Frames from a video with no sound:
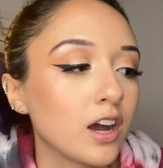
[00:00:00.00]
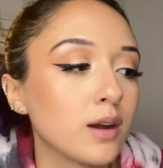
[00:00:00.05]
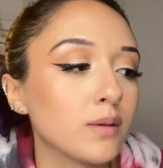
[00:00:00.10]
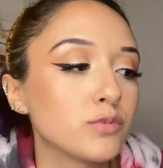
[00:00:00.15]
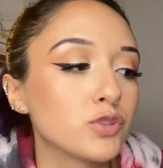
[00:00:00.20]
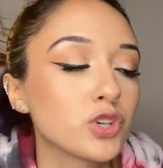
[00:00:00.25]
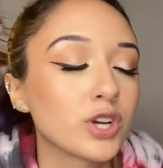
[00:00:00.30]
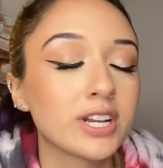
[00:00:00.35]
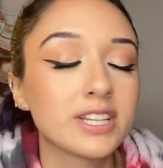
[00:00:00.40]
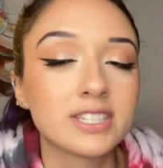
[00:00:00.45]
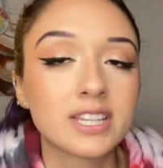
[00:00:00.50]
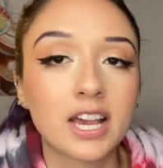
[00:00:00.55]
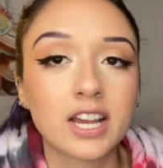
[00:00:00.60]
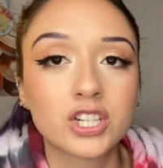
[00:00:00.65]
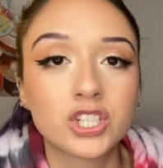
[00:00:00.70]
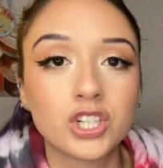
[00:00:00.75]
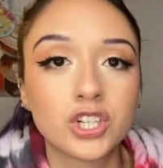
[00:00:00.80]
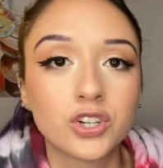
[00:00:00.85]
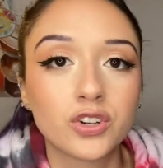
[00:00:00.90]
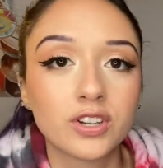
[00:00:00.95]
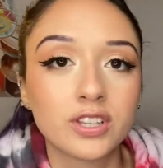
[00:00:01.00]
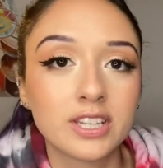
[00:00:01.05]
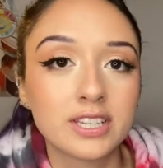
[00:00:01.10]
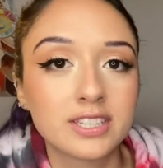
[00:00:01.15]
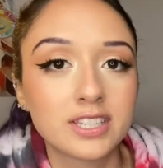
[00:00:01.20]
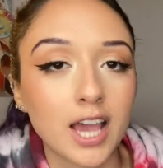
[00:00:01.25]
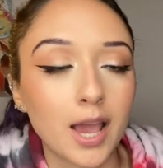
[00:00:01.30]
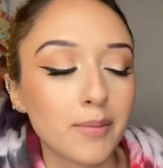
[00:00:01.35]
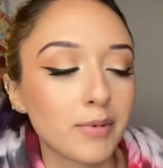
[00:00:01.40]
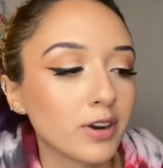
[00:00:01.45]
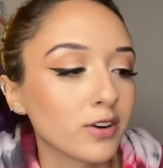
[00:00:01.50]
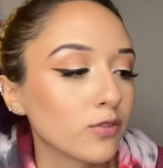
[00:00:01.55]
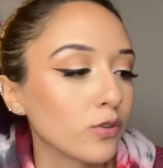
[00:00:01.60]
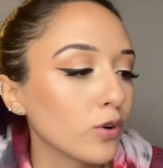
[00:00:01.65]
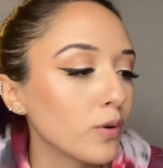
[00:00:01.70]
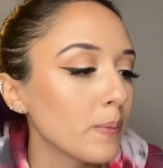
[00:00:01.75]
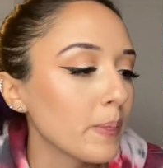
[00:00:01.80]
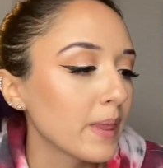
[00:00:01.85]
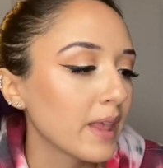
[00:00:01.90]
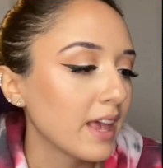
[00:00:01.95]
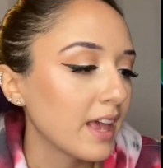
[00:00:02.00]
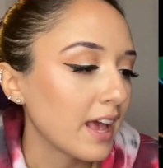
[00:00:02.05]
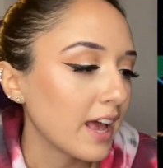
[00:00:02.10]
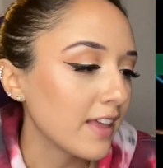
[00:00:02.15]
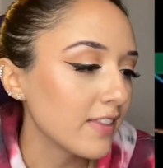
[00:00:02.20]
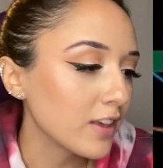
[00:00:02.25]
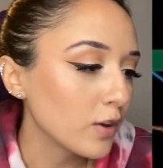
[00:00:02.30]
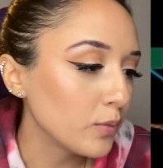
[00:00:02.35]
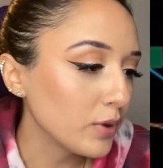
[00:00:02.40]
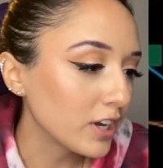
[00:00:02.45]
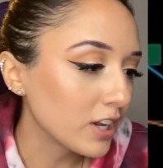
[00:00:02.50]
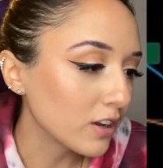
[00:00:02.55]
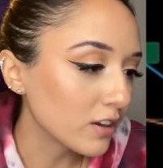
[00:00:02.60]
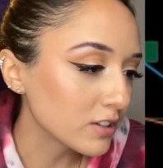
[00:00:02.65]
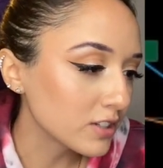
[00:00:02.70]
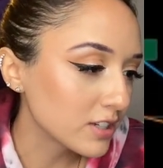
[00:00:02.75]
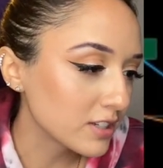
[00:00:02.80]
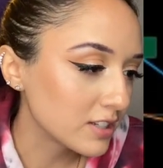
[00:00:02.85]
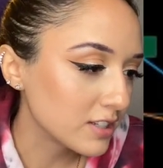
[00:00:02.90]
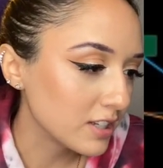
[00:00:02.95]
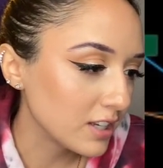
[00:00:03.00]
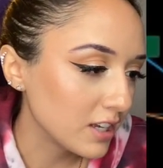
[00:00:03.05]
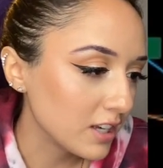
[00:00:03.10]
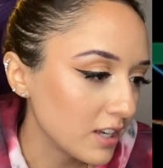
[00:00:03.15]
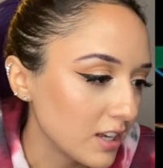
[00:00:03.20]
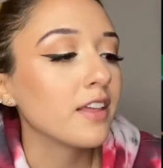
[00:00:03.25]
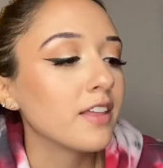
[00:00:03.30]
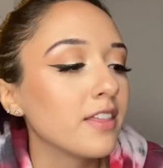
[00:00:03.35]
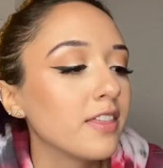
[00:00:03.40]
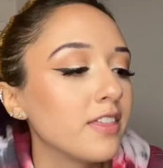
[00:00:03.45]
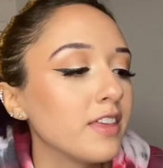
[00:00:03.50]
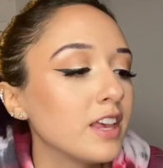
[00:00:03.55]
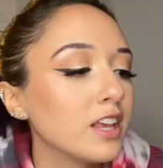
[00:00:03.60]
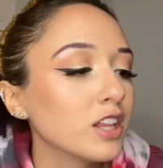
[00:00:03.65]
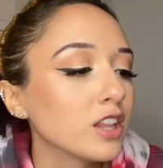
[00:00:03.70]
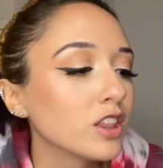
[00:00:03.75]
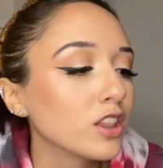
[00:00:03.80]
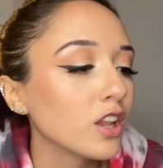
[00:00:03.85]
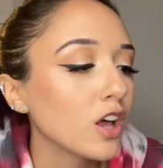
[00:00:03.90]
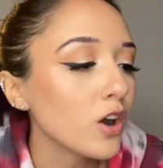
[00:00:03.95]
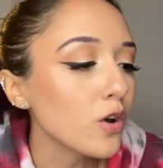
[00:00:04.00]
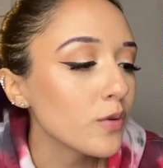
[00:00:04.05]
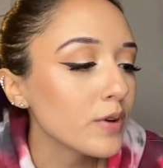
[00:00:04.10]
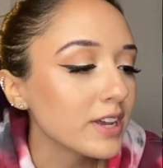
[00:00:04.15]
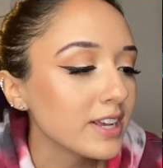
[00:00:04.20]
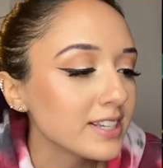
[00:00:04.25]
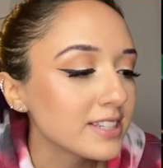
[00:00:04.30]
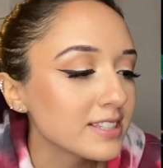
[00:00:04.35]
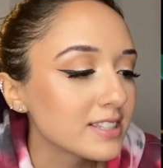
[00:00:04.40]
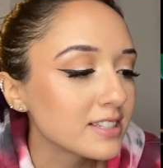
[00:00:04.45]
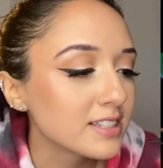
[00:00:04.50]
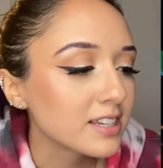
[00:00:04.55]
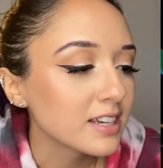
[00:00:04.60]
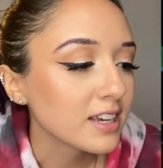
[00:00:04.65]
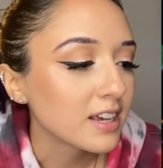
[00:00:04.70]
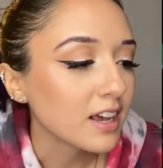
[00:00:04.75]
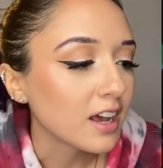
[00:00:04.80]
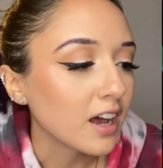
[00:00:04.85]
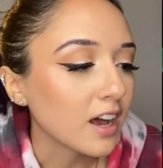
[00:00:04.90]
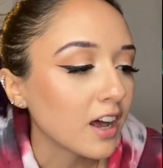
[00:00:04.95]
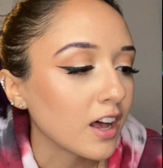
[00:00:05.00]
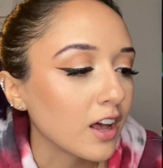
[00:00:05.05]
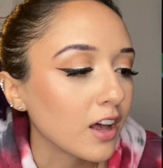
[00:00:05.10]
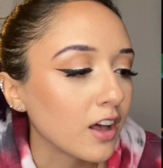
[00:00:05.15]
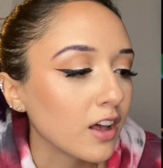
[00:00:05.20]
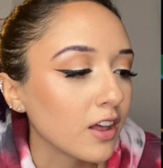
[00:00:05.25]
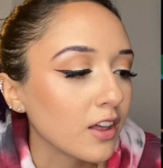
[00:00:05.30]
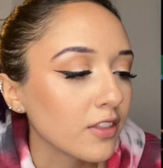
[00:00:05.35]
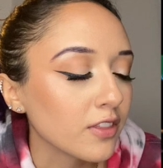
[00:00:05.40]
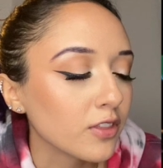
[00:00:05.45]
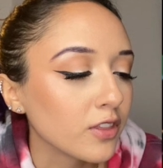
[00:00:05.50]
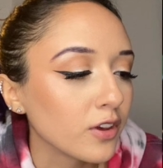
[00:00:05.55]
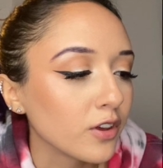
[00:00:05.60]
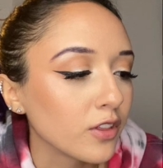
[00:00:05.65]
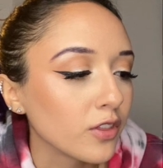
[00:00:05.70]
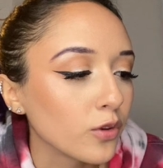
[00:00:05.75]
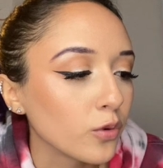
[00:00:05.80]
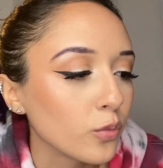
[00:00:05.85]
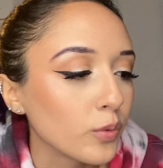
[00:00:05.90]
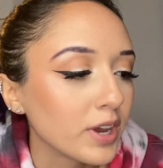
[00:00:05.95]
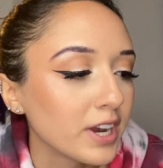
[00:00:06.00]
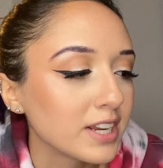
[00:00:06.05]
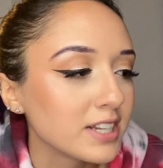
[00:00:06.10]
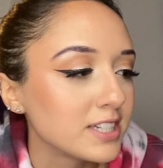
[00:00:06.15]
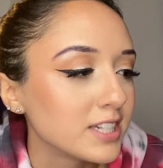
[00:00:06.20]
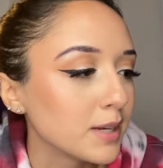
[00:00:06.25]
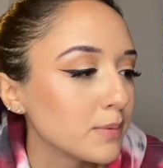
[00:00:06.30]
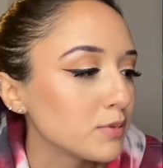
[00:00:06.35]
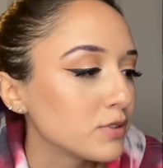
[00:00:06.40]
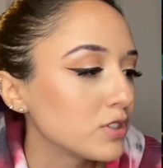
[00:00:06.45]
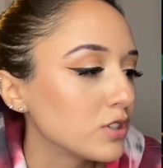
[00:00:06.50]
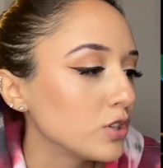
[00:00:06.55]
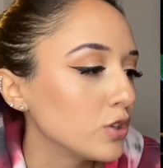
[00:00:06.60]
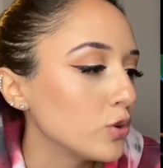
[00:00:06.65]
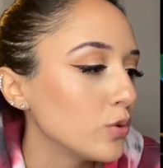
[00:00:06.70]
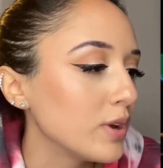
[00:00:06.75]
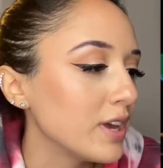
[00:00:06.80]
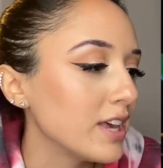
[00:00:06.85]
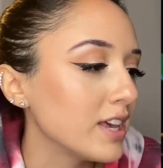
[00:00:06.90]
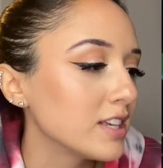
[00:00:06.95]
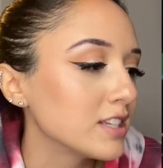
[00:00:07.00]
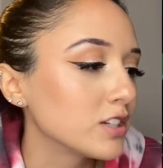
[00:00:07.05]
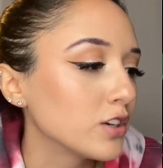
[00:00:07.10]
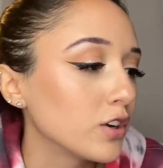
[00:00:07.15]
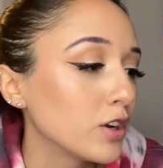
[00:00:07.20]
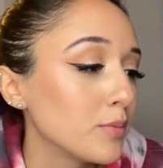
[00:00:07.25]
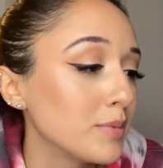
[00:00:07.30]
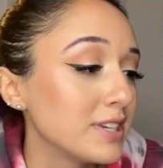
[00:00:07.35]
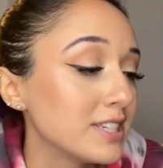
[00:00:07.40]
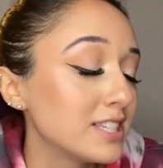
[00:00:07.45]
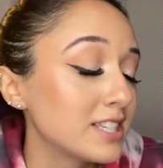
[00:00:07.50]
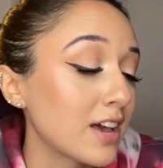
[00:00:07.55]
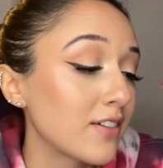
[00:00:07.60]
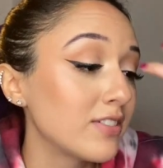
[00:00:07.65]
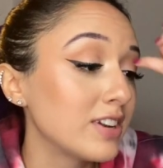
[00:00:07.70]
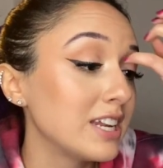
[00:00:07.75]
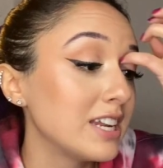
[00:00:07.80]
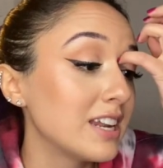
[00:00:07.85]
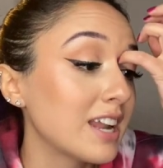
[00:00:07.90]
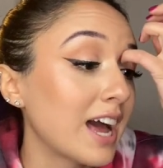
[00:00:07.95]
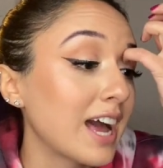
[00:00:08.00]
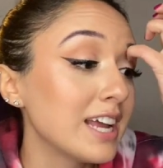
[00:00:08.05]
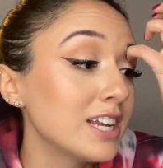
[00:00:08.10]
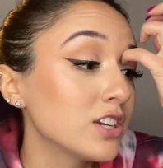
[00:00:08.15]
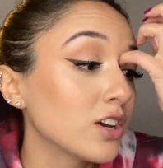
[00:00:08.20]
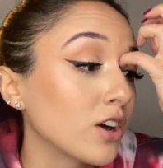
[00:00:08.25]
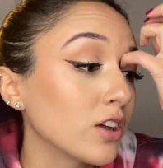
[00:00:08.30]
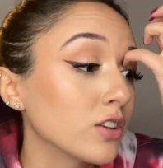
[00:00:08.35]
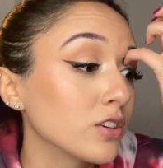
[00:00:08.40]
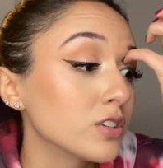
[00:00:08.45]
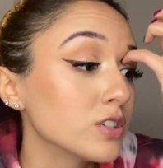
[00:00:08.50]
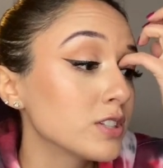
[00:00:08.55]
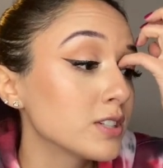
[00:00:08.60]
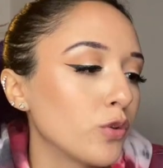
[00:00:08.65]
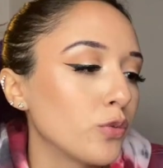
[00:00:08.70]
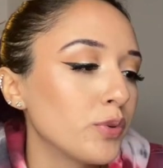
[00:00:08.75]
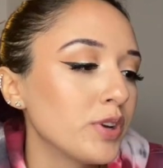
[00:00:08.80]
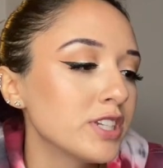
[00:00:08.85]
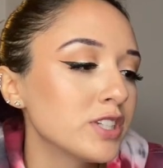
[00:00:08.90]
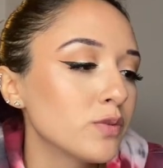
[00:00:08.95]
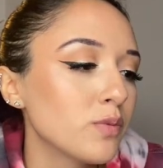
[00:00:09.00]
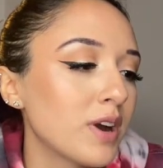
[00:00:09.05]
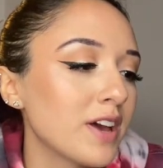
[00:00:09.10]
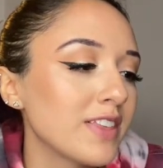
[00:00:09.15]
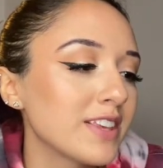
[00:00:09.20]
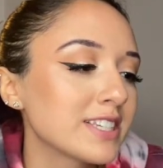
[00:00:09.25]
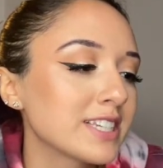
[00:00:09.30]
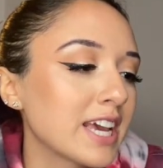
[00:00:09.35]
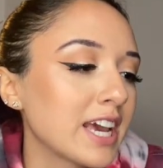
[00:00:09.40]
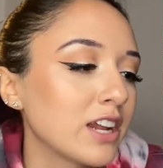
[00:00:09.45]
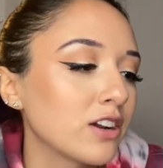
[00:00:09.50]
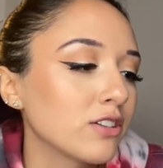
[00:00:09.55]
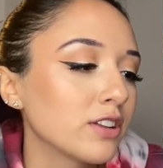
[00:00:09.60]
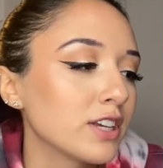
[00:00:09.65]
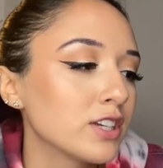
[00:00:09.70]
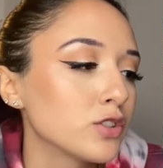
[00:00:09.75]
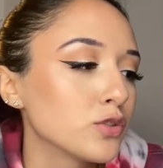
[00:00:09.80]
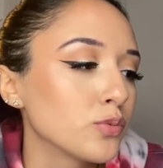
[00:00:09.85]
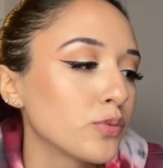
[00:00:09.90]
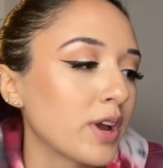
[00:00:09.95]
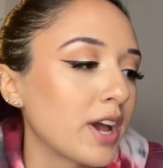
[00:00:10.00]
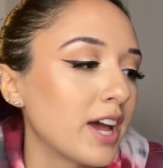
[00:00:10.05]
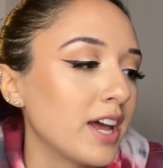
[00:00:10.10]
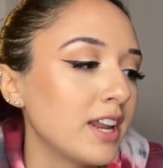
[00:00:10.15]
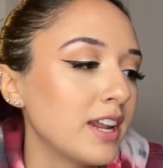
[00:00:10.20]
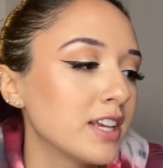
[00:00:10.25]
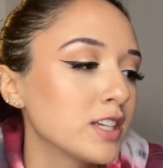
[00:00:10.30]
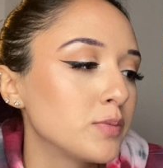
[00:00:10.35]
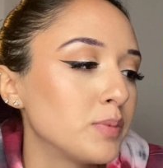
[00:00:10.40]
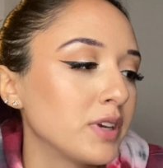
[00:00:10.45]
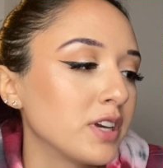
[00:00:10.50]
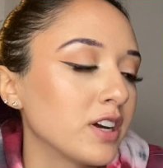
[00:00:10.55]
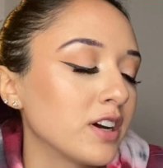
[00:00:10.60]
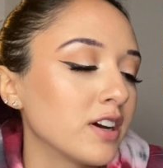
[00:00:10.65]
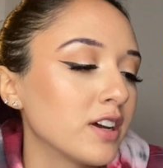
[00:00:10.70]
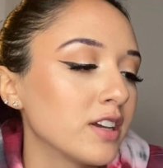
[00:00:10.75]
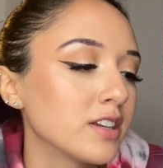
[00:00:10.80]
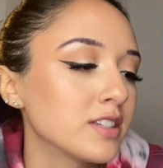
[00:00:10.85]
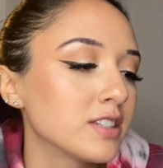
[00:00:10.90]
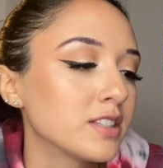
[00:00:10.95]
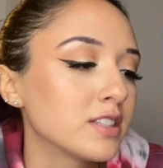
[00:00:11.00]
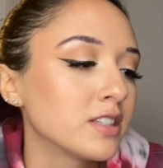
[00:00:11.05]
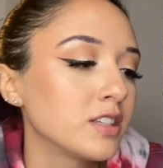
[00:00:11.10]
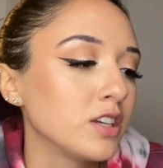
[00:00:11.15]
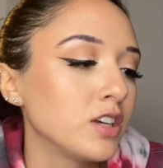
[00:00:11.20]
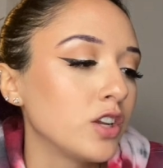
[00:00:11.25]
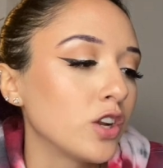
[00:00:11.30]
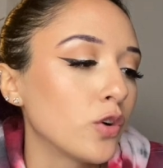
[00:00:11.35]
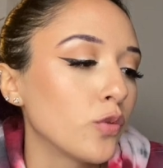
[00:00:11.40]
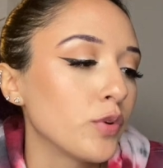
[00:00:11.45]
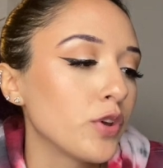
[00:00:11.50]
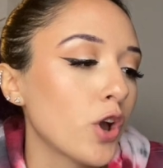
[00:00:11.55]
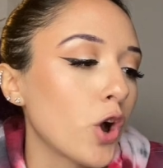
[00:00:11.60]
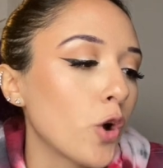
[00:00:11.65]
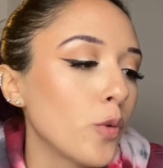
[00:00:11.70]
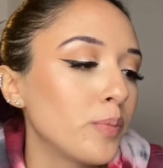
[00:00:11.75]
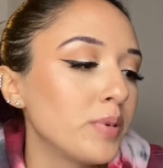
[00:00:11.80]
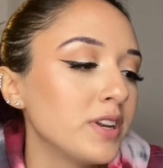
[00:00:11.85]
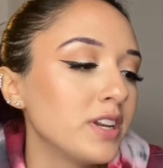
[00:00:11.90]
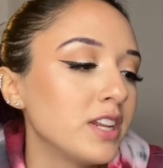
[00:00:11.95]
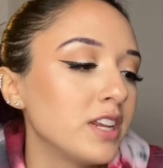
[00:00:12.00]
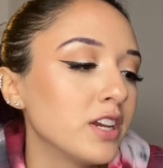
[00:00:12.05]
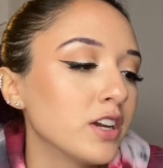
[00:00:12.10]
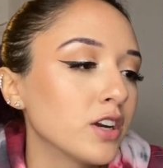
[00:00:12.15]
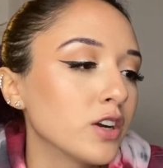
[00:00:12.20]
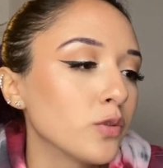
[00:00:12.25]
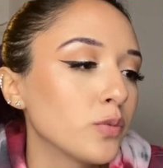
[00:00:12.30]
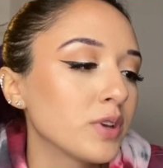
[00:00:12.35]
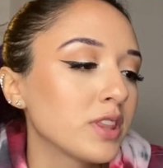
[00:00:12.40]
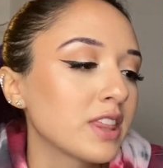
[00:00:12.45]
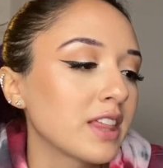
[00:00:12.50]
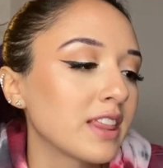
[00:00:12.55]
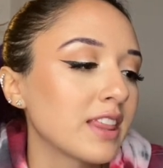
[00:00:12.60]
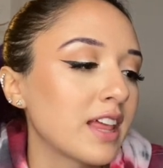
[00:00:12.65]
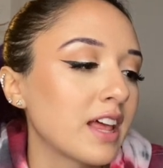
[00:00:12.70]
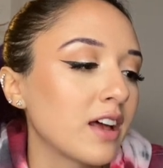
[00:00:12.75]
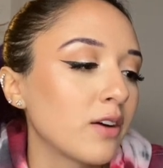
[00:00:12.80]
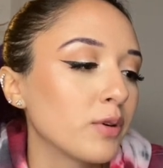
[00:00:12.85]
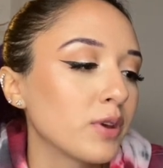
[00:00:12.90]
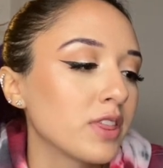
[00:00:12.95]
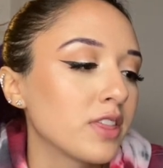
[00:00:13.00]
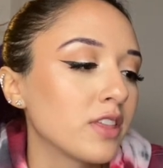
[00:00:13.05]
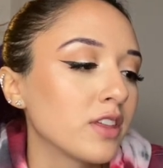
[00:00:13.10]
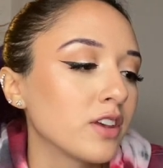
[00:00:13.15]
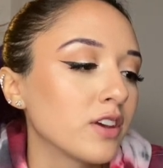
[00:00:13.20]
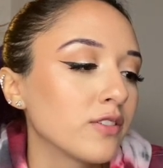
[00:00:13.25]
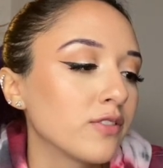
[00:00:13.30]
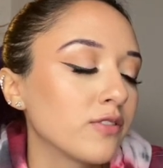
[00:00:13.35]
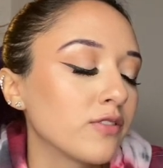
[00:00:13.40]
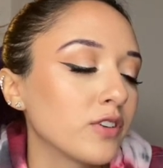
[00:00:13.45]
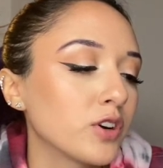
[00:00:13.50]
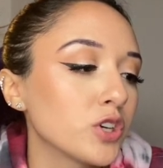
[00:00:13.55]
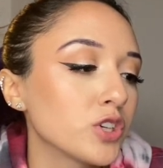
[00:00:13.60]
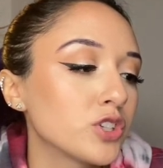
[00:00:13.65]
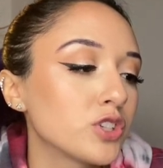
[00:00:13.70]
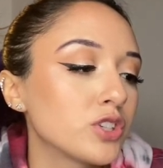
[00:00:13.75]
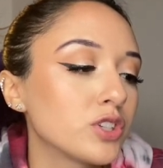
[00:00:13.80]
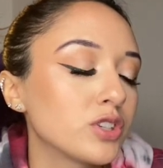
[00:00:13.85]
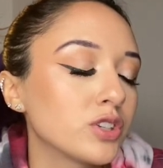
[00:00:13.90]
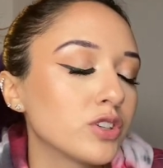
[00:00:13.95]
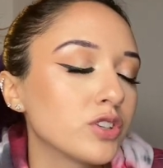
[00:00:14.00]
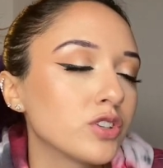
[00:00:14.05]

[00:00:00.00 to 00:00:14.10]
transaction during this time interval. And then we can also see the lowest the wick dips to is going to be $79. The reason why this candle is red is because we opened here with the first